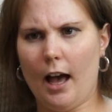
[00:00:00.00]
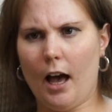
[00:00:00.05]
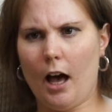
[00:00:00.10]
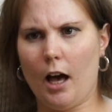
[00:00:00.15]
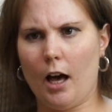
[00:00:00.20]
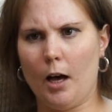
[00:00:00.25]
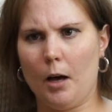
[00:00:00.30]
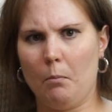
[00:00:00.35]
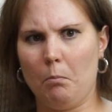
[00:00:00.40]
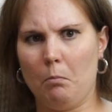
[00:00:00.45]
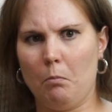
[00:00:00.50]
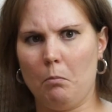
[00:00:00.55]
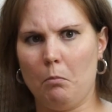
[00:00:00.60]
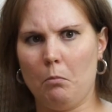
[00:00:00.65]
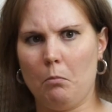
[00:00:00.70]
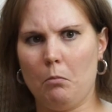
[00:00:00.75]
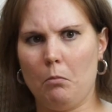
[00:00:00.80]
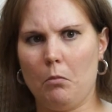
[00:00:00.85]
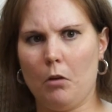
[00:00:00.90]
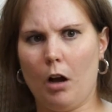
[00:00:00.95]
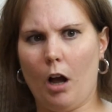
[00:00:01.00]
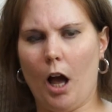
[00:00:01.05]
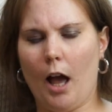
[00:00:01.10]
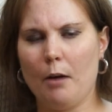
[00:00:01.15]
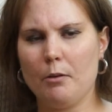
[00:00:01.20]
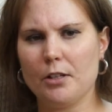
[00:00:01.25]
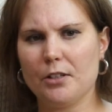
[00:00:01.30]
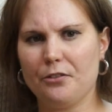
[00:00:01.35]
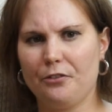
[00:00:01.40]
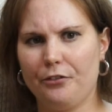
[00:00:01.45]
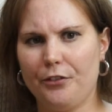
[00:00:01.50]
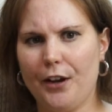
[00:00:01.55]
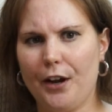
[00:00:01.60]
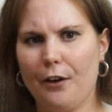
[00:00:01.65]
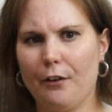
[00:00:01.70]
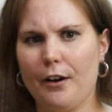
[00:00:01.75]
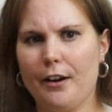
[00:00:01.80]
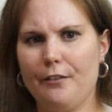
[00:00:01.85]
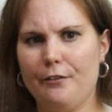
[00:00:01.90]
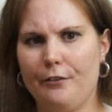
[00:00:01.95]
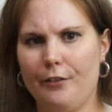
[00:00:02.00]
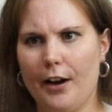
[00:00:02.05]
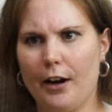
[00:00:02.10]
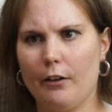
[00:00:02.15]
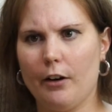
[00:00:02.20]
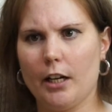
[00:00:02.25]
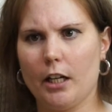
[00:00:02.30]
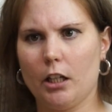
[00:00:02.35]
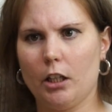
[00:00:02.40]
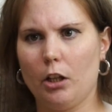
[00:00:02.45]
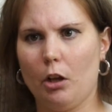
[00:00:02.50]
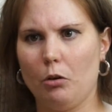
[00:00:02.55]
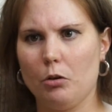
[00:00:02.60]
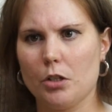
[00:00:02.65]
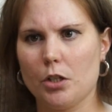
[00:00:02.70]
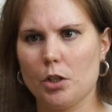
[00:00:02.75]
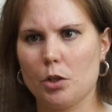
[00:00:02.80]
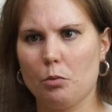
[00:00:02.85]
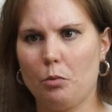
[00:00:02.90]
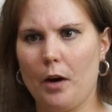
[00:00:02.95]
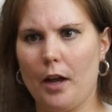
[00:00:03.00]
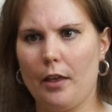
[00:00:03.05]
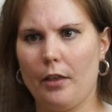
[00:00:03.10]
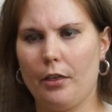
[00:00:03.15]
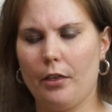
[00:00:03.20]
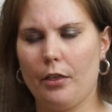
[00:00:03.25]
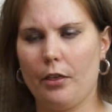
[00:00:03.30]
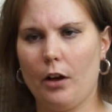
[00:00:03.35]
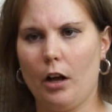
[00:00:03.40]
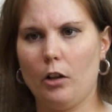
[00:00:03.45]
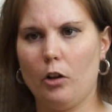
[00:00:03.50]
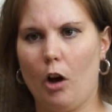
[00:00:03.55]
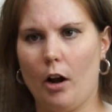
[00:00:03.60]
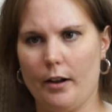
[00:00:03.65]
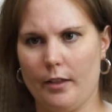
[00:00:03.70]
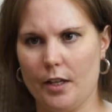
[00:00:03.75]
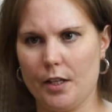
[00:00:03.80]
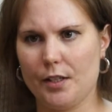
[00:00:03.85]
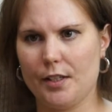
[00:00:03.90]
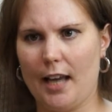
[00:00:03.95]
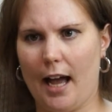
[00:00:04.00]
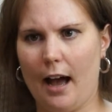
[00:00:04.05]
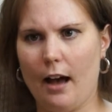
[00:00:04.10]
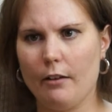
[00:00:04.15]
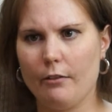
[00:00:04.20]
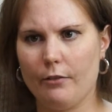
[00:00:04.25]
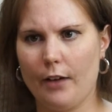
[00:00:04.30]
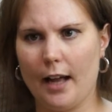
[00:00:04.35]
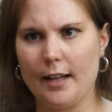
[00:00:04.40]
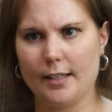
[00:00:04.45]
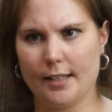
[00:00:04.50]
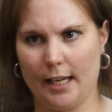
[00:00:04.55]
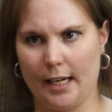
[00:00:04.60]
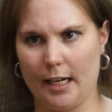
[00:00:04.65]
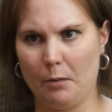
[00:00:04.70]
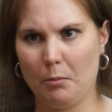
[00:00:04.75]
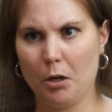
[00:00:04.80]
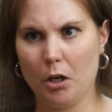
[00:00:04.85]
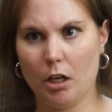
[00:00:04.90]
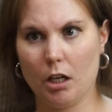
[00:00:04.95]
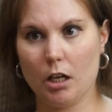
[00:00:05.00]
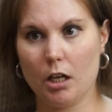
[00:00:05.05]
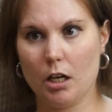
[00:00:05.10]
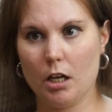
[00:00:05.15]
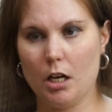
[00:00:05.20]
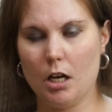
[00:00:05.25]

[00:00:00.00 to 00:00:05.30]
I was very, very close with a lot of the staff at Sunnybrook.